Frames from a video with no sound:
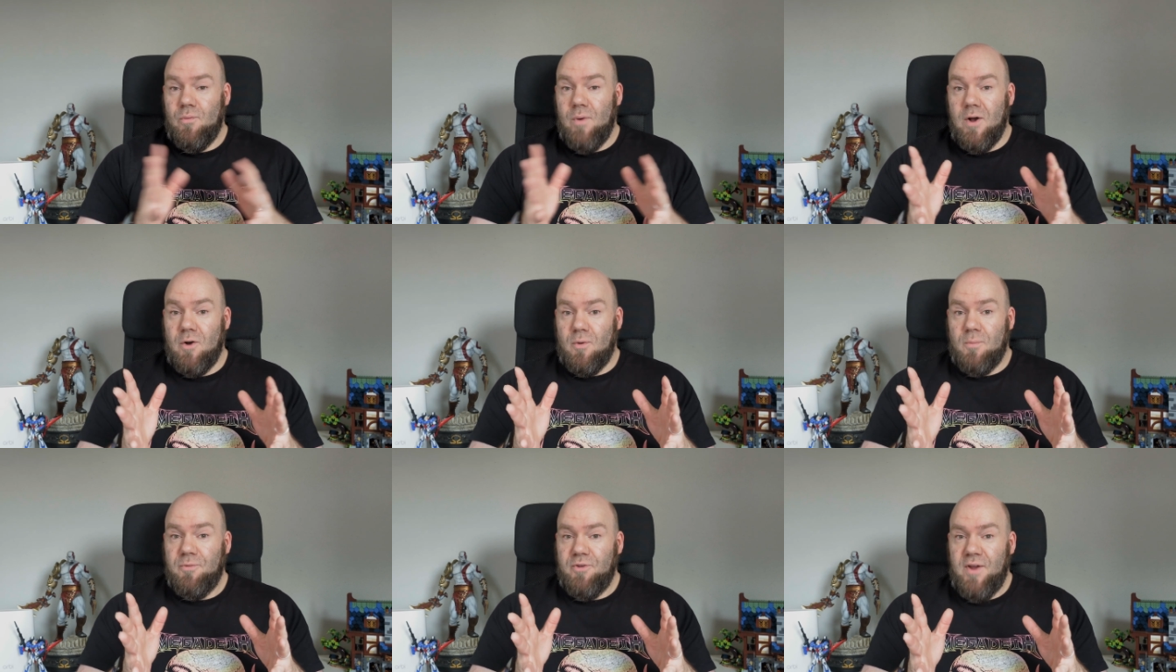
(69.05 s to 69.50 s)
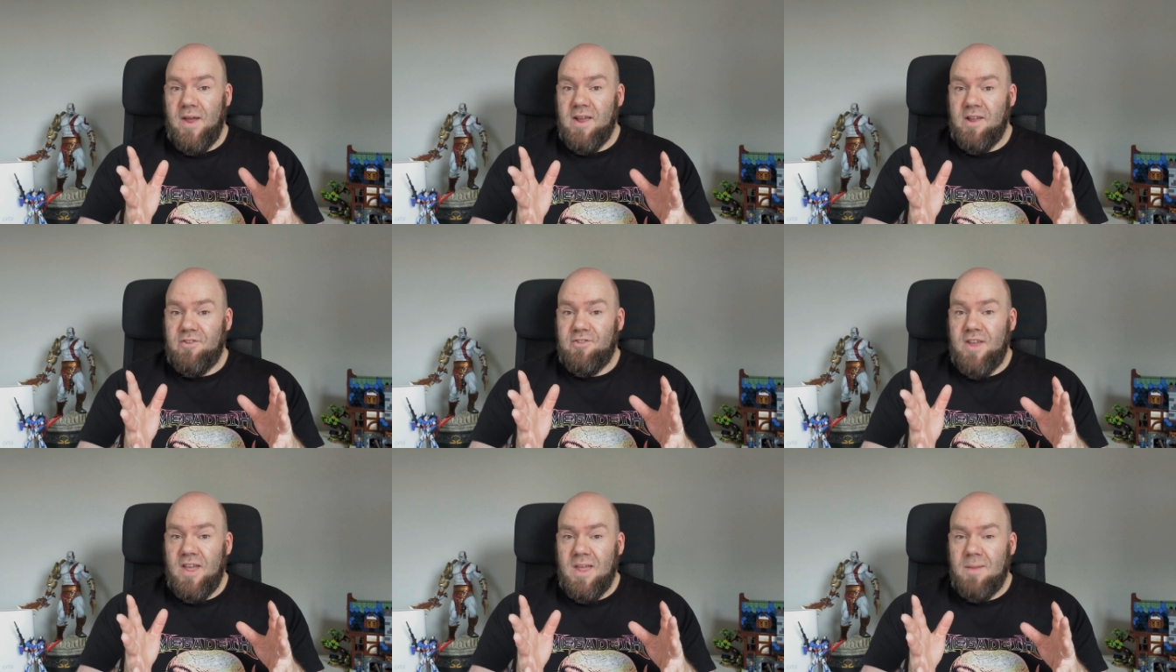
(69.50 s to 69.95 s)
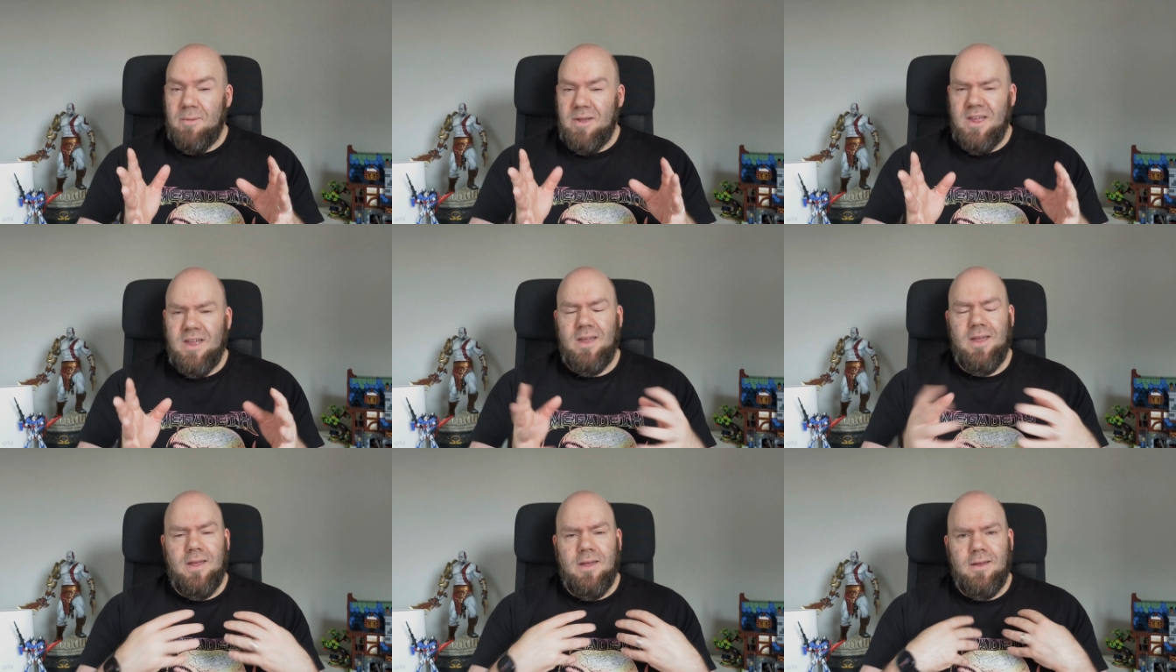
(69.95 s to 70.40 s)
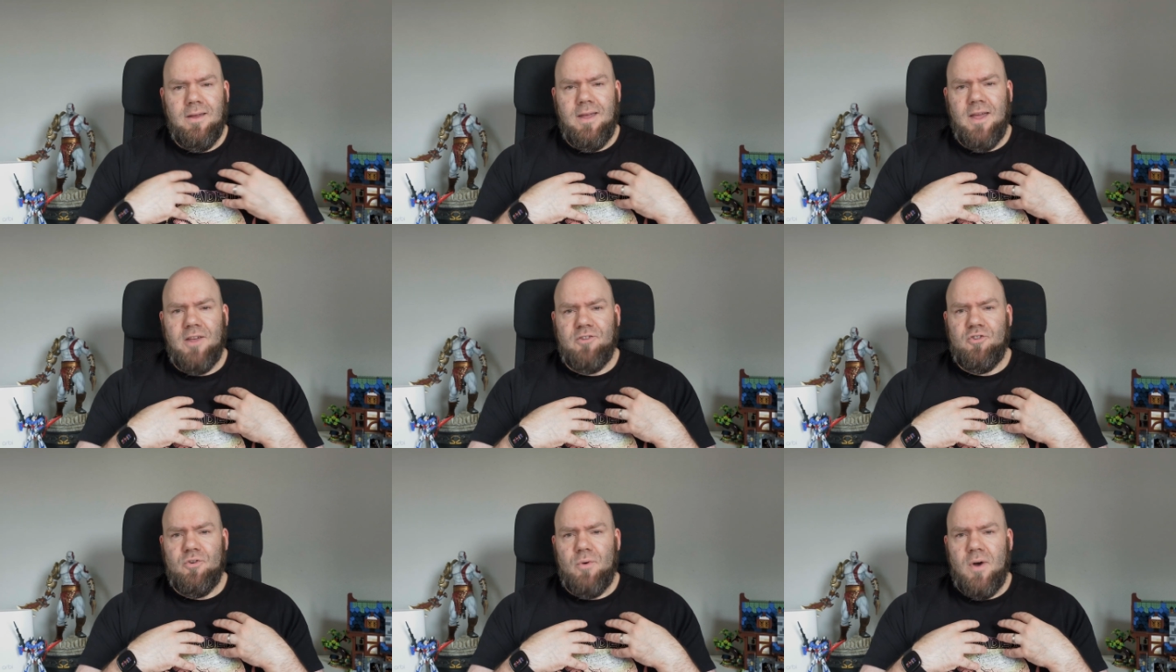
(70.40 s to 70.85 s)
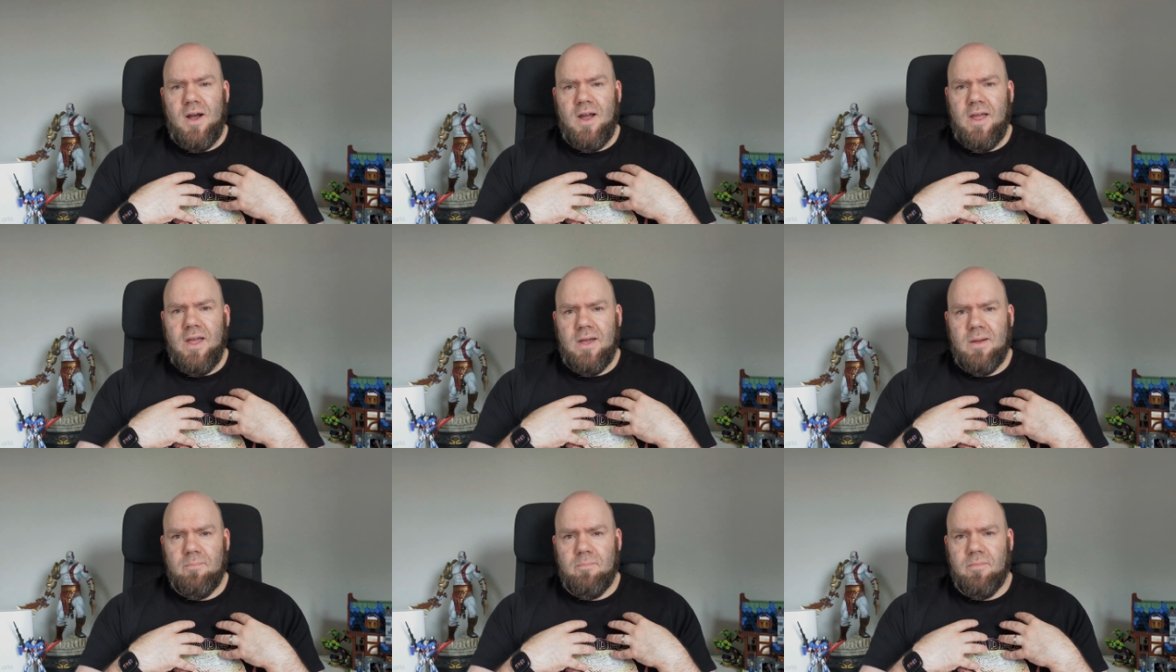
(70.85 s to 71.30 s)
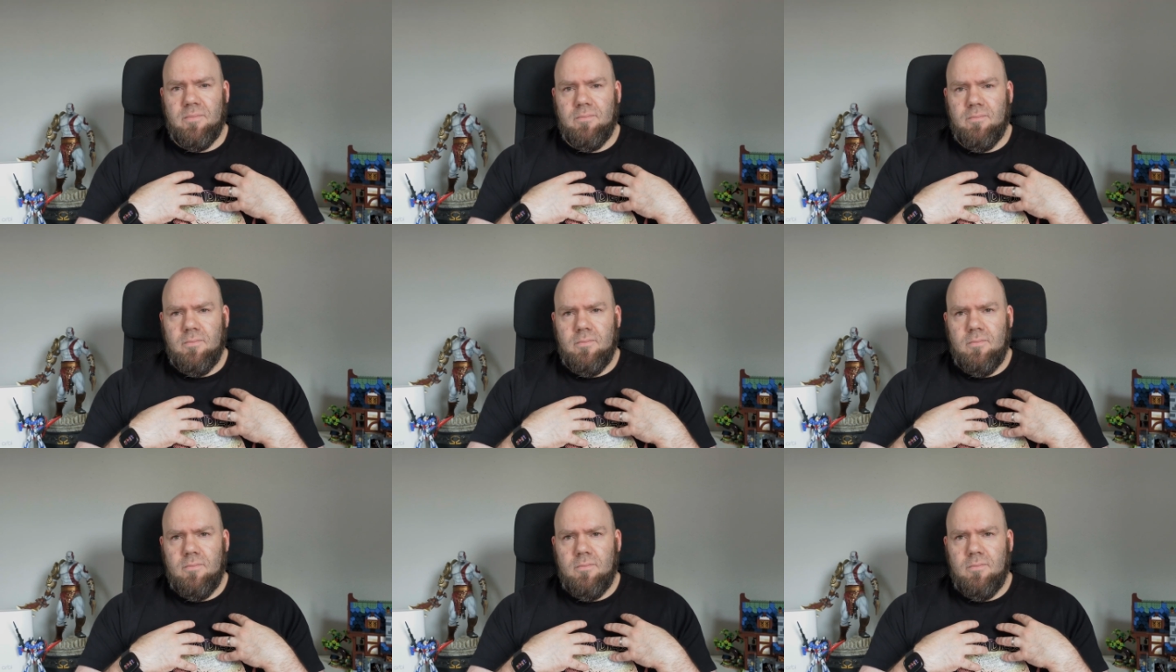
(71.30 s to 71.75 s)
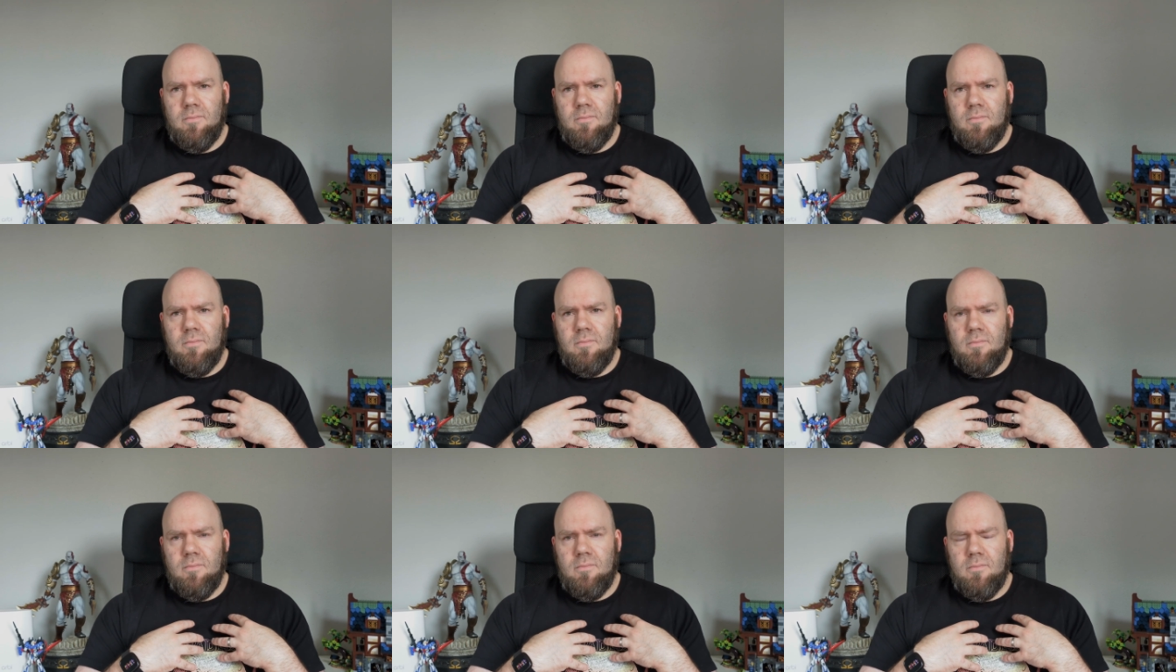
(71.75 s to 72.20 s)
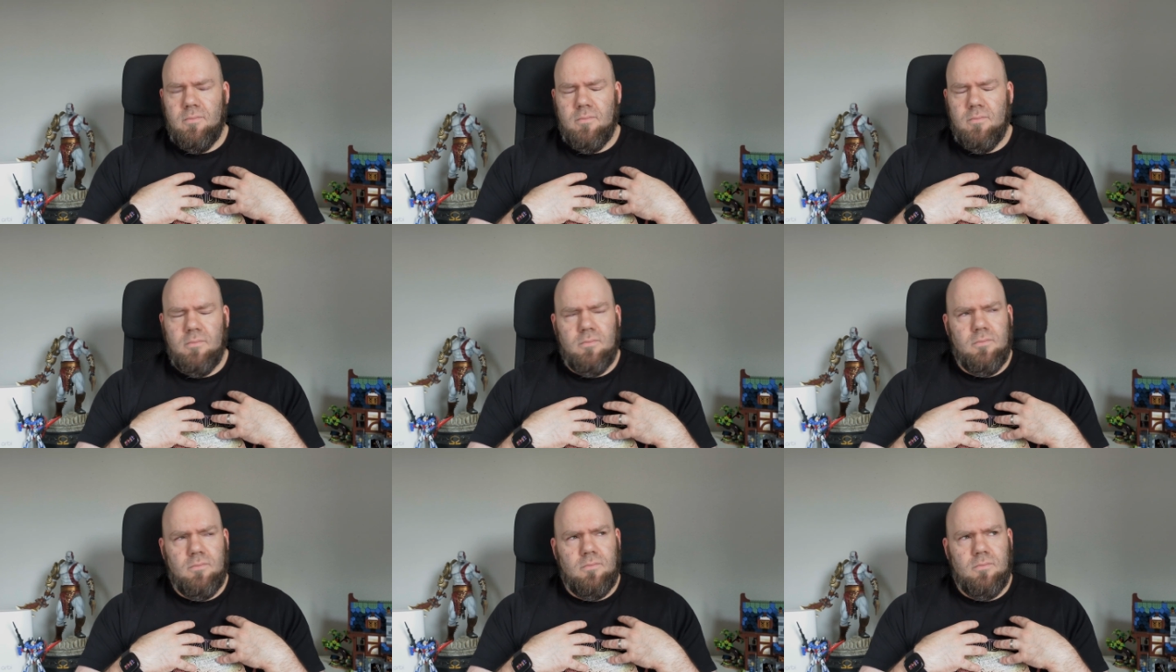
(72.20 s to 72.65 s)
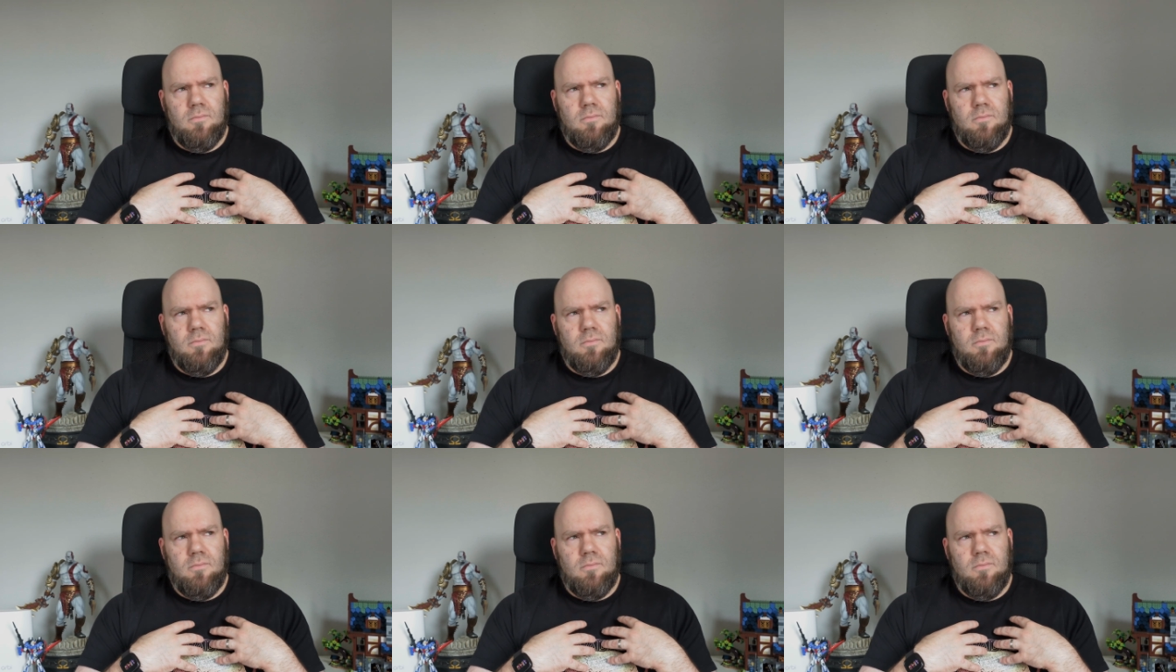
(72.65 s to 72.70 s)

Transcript: Welcome to HEnK is Gaming. Guess who I am? Kano.